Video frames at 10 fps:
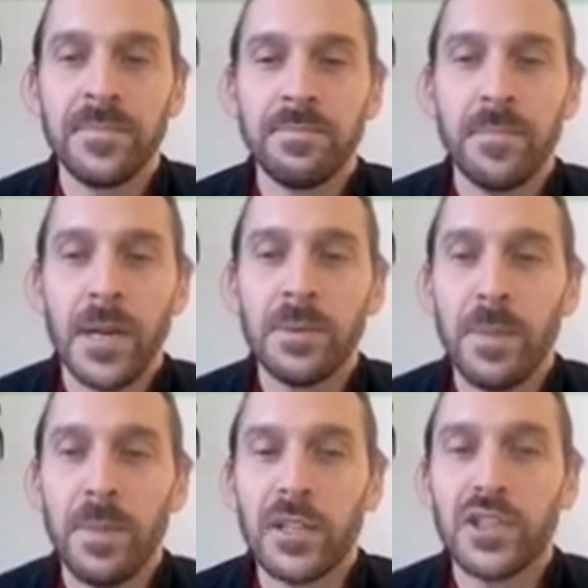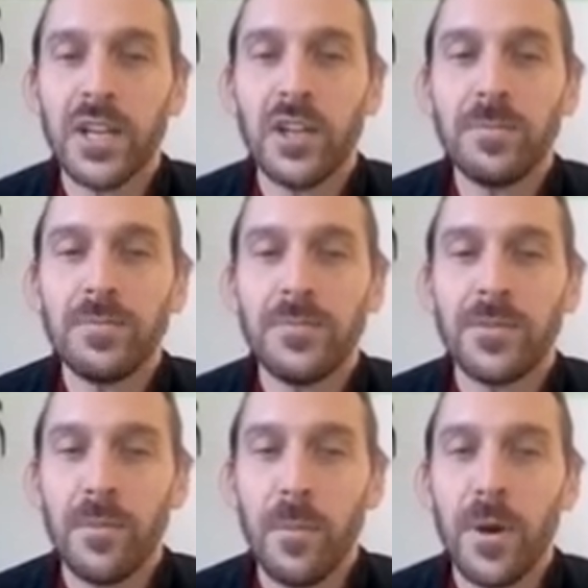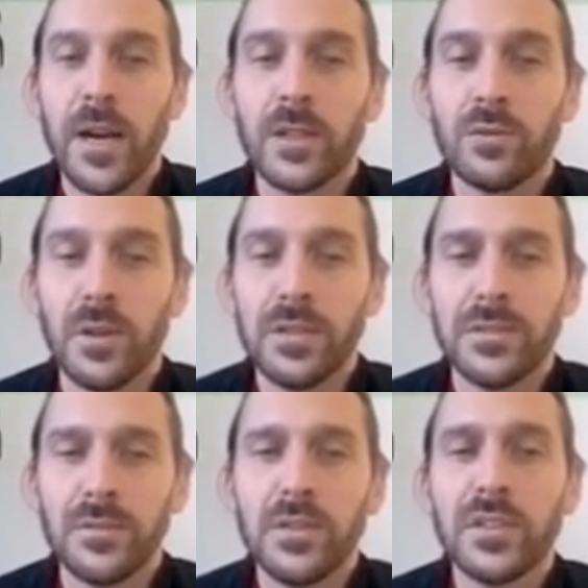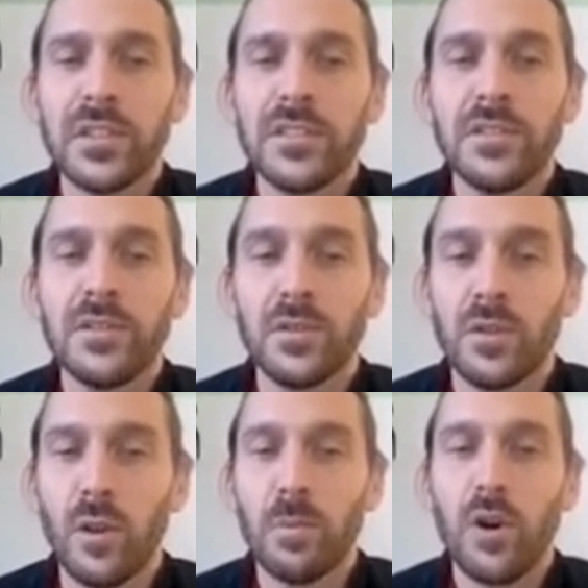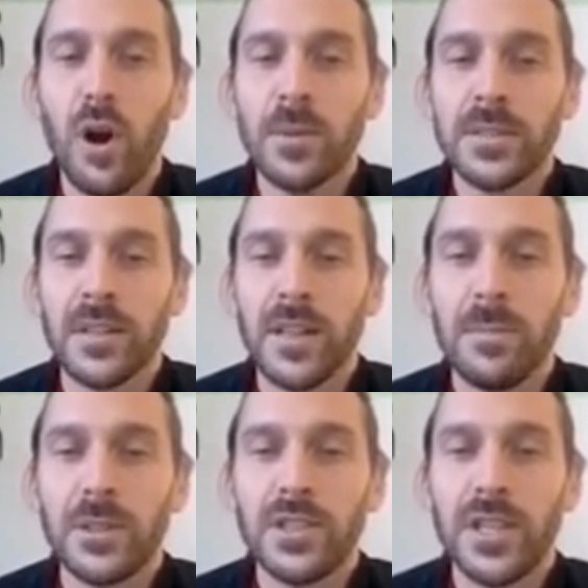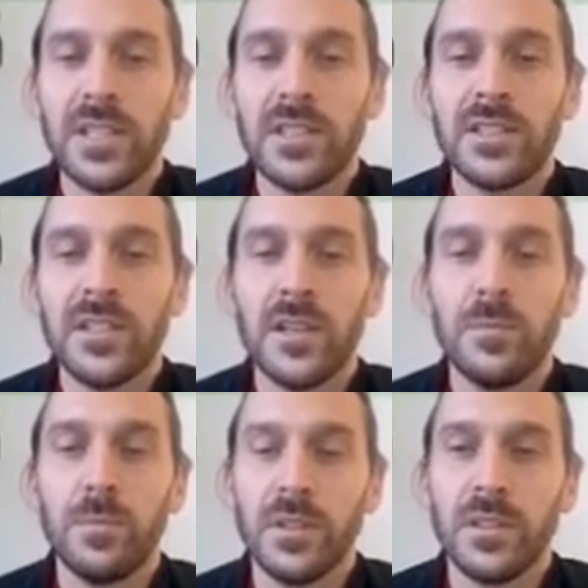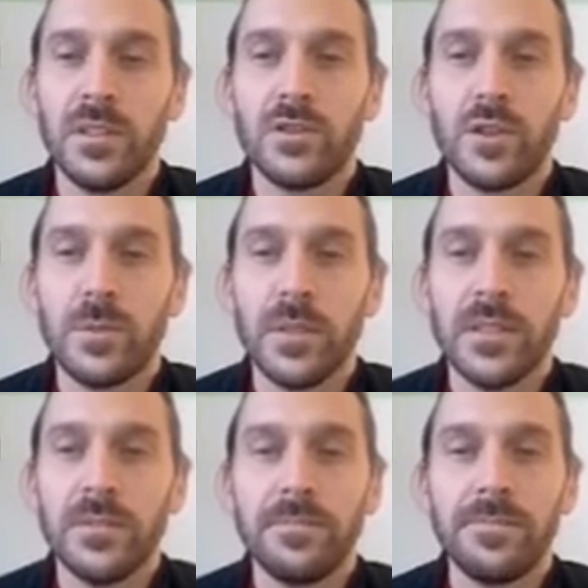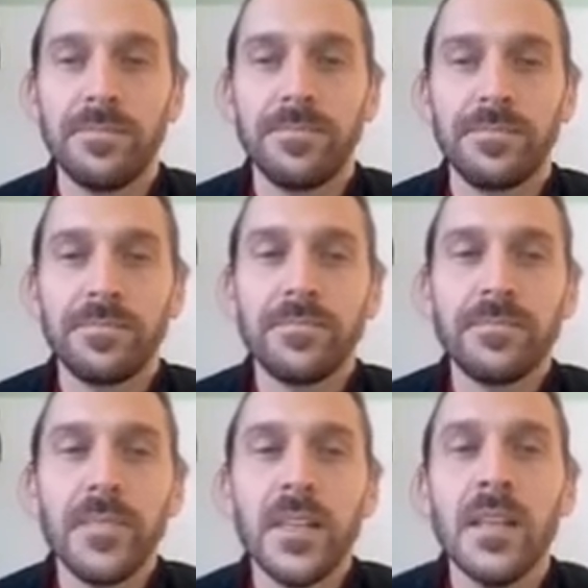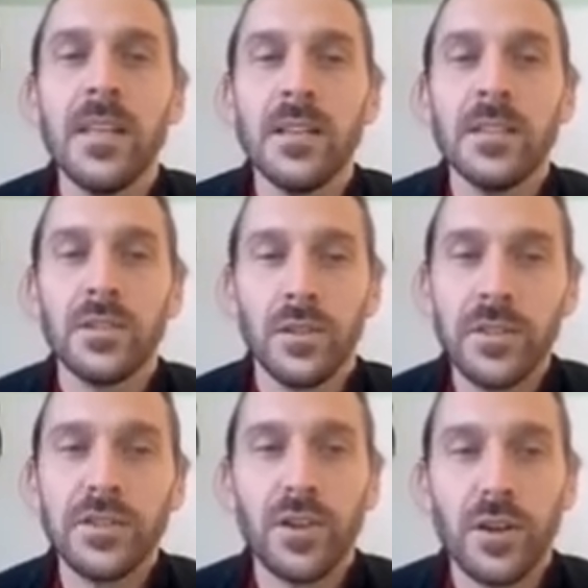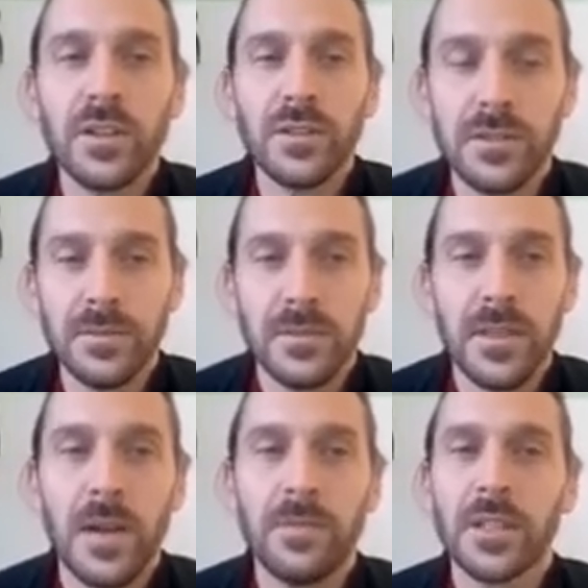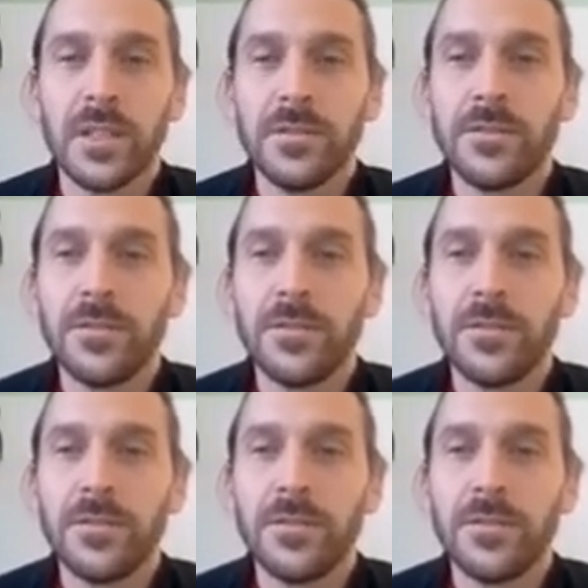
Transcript: My name is Michael Jakob from the Mercator Research Institute on Global Commons and Climate Change in Berlin, Germany. So in this talk, I will give